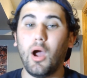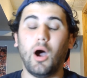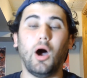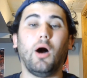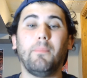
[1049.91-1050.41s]

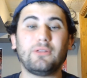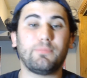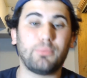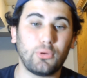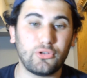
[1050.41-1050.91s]

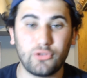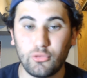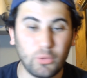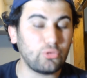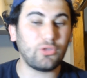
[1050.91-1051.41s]
Mets-Brewers series,
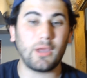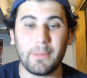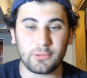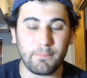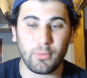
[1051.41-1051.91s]
what you think
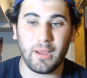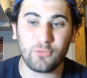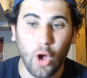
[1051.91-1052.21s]
about the Braves,